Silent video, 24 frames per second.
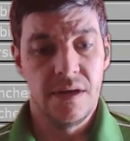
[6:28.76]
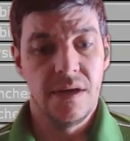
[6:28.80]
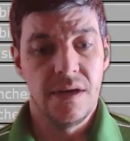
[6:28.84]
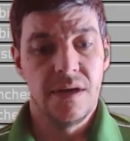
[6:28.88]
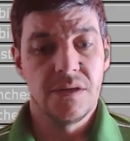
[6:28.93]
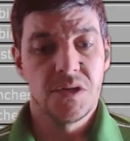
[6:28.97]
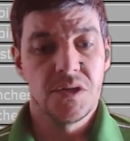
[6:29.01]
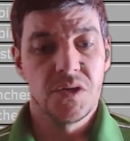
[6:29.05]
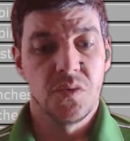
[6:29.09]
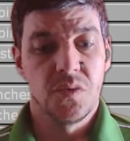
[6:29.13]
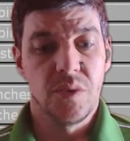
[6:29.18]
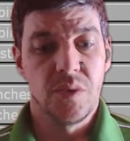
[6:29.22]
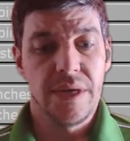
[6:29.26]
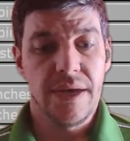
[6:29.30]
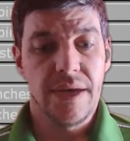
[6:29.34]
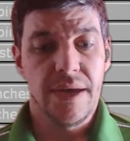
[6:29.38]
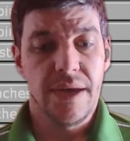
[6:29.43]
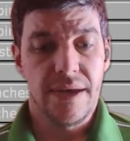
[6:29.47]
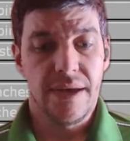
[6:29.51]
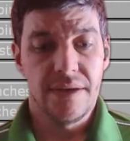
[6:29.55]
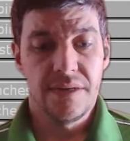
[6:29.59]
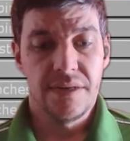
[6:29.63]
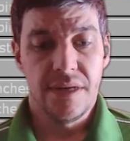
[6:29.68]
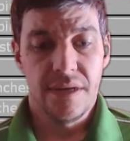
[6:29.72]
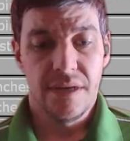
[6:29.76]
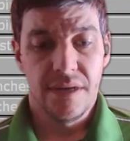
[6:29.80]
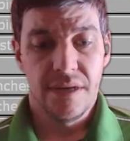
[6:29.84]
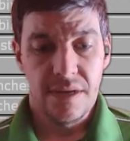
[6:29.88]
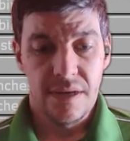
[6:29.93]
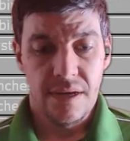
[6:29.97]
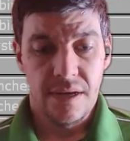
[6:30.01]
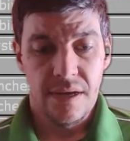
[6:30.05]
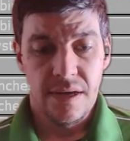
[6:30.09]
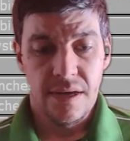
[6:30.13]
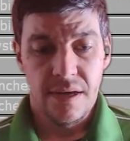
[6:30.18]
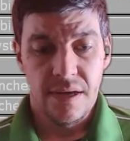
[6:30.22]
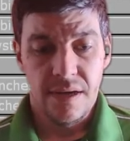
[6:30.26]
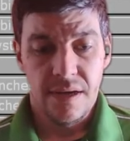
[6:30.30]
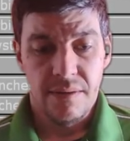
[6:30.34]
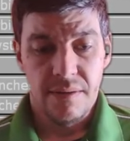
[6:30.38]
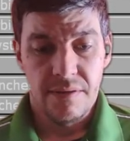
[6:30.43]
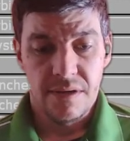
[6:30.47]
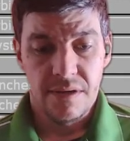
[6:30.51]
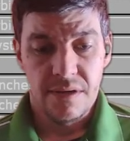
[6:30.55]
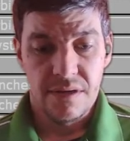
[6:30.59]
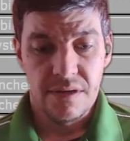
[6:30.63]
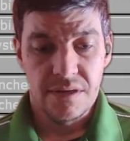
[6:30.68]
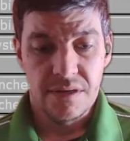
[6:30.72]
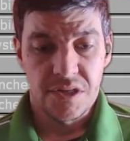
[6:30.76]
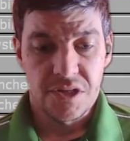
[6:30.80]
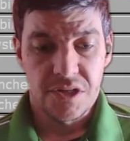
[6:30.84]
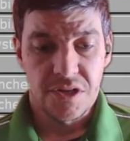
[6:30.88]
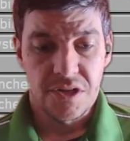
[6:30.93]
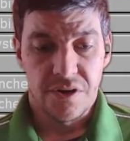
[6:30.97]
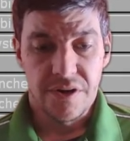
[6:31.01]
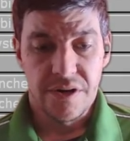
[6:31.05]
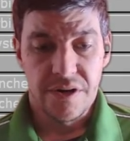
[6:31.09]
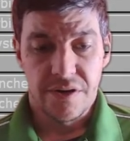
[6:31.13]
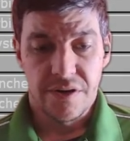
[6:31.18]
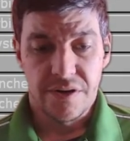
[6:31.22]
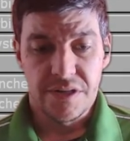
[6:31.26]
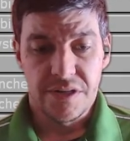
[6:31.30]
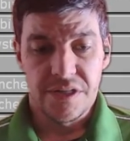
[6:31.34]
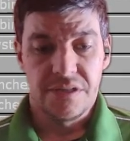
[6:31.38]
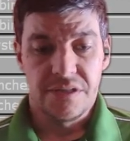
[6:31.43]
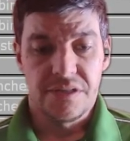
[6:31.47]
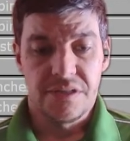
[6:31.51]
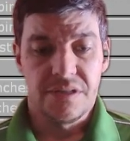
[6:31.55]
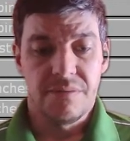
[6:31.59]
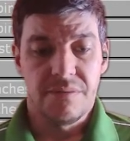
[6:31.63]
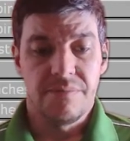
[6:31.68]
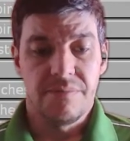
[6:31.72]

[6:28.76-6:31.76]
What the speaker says: So we had start air system